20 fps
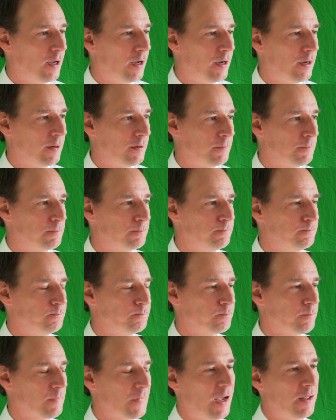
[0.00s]

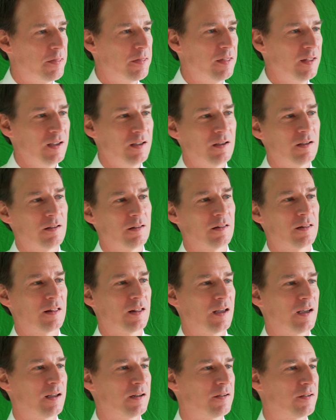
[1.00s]
I think
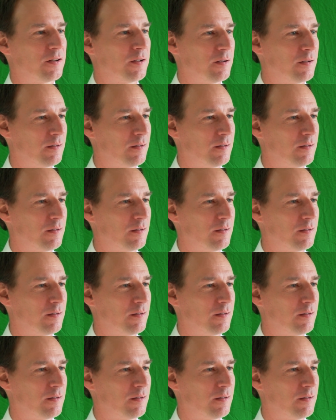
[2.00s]
that